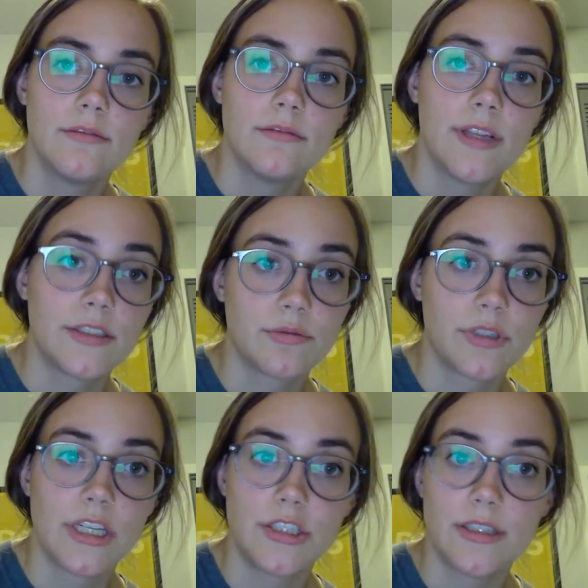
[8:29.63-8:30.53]
less
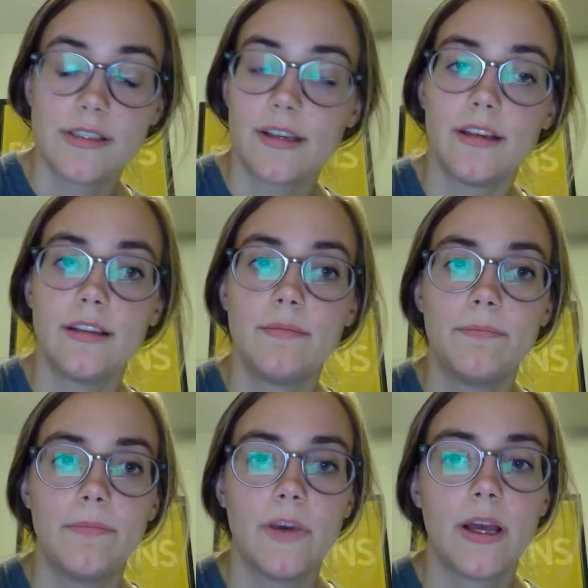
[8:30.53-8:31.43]
religious, and
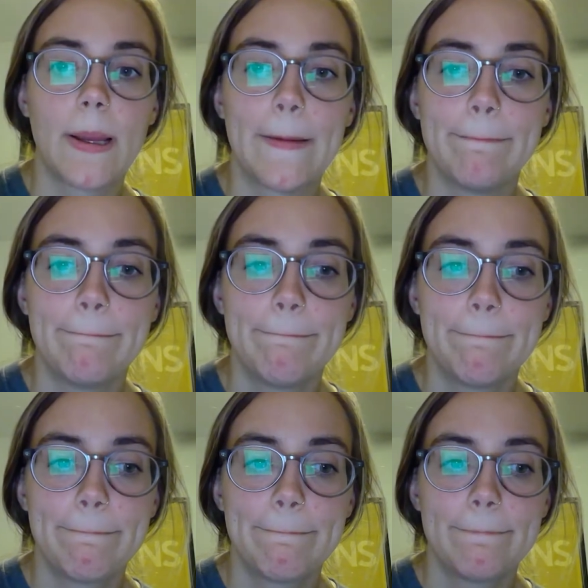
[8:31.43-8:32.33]

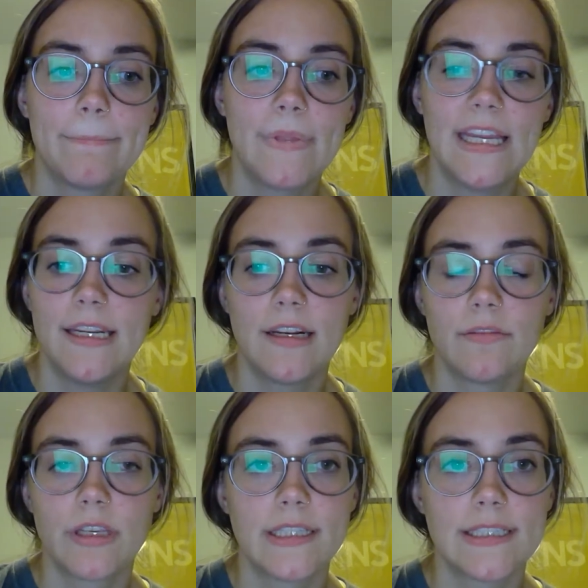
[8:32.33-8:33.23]
he didn't
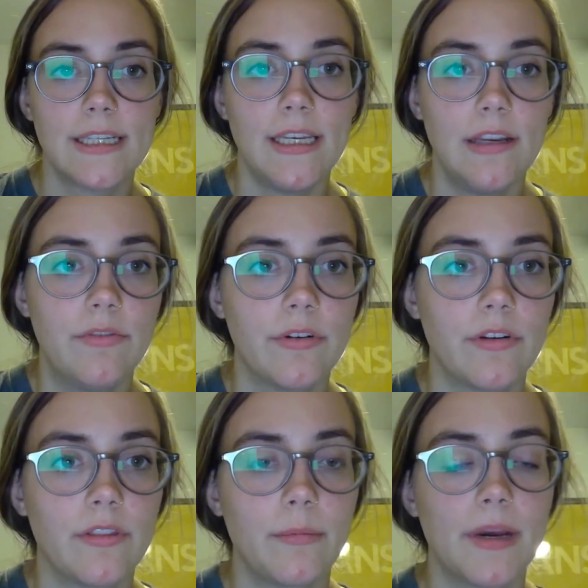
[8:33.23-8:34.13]
really see a need
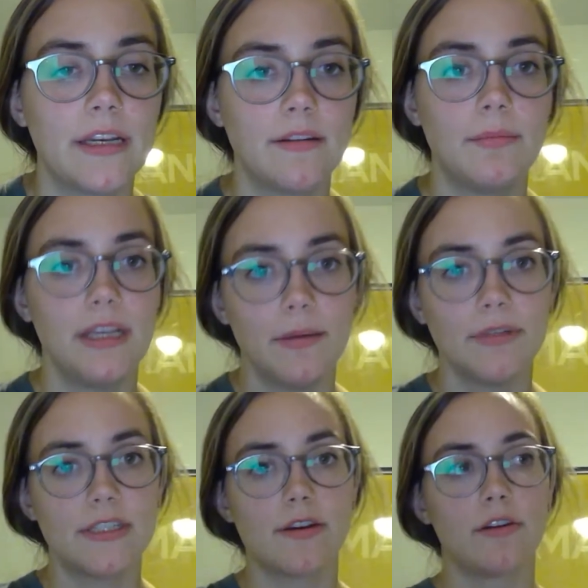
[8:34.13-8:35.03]
for the mind to be
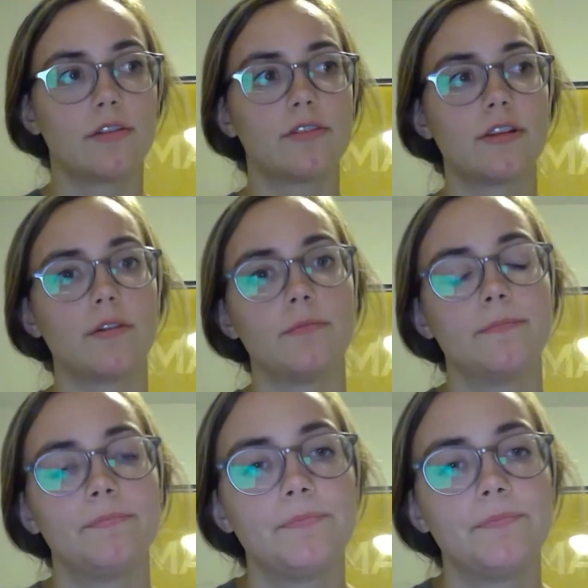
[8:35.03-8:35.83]
immaterial, so